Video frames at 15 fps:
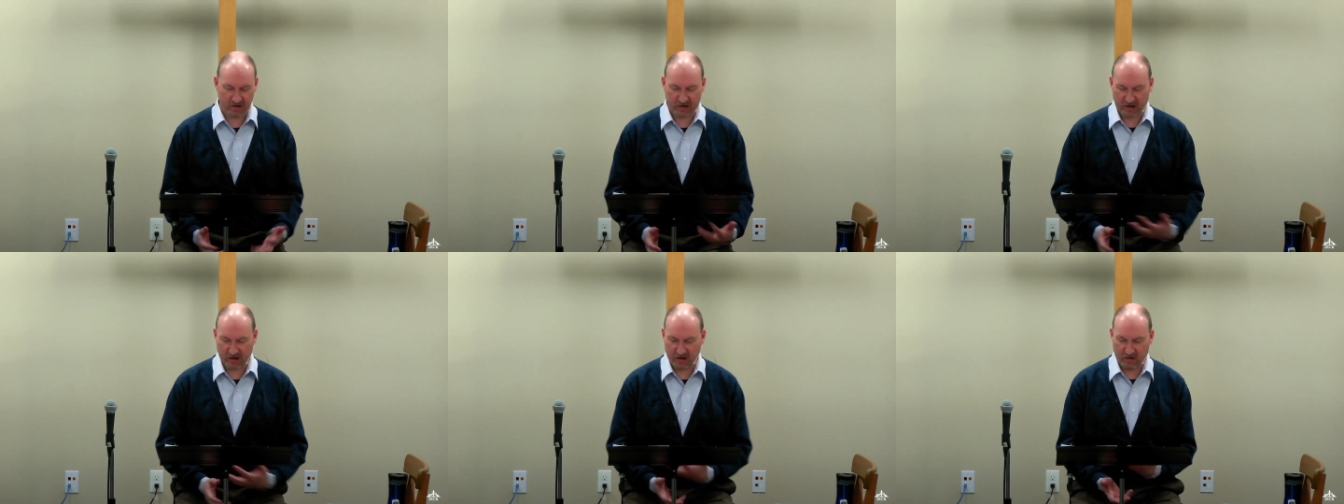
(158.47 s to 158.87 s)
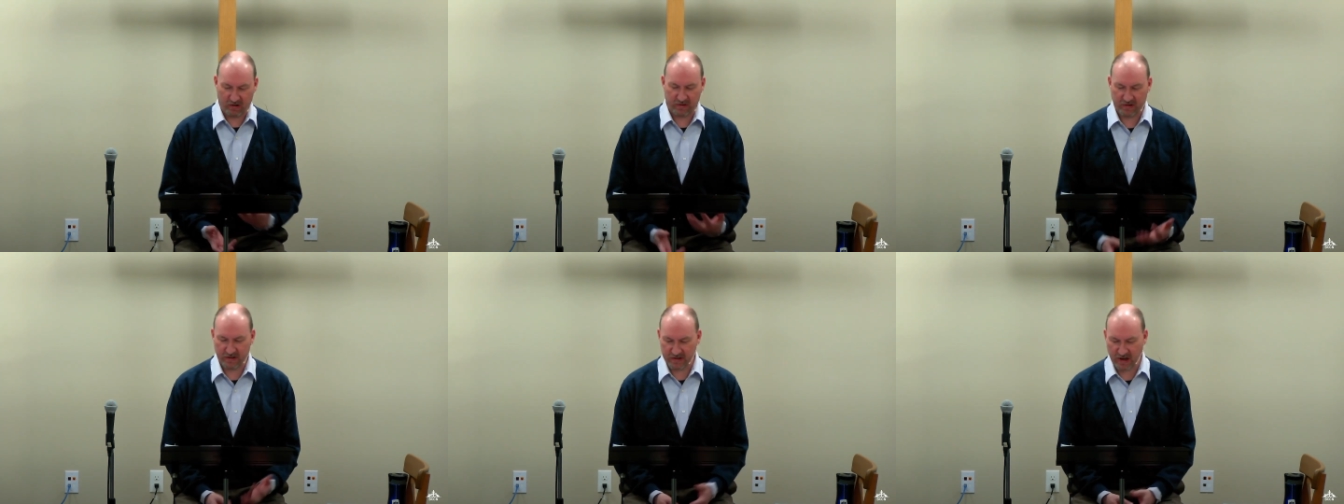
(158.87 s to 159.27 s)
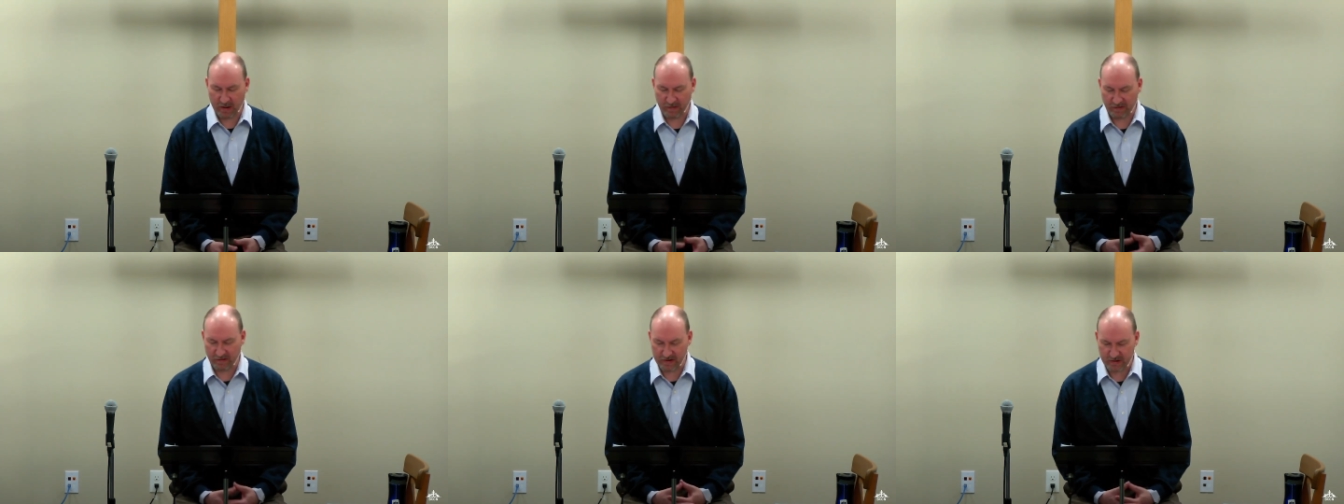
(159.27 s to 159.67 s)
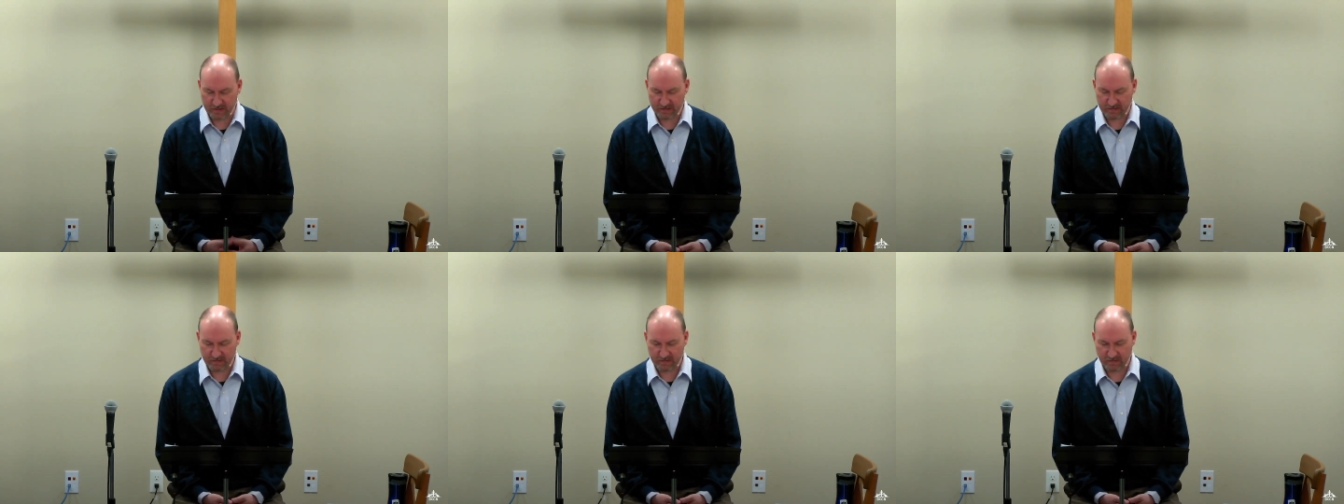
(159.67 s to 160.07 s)
ago at the time of his
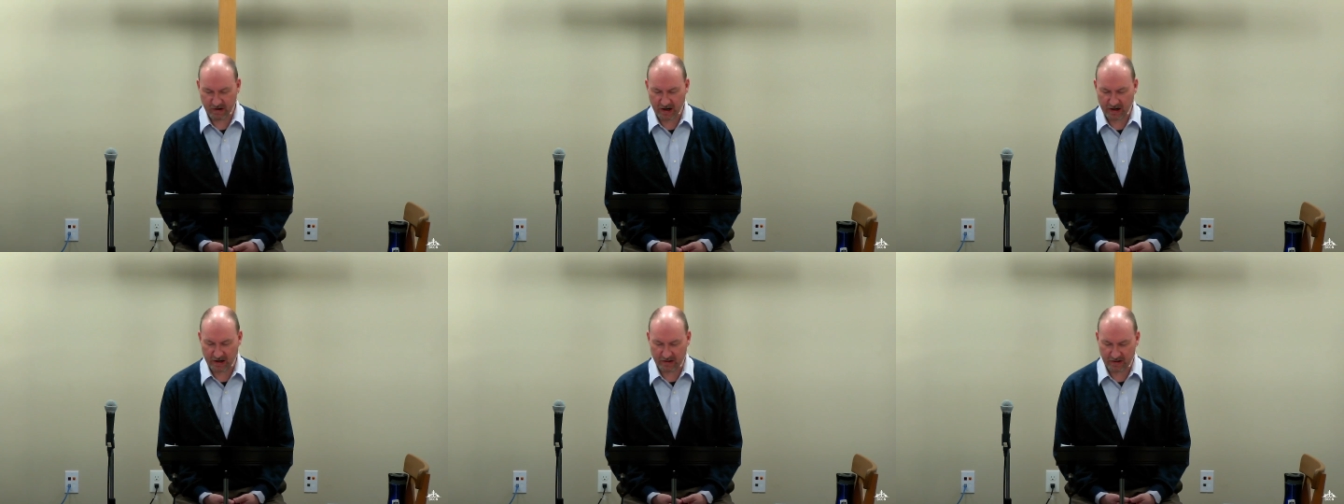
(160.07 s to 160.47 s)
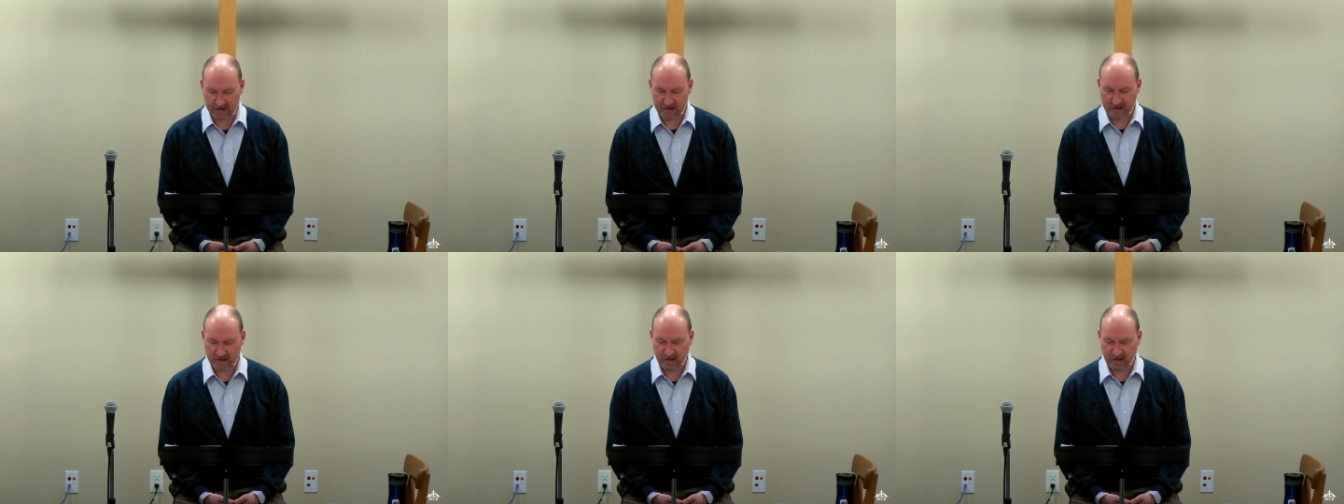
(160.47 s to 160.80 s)
writing this.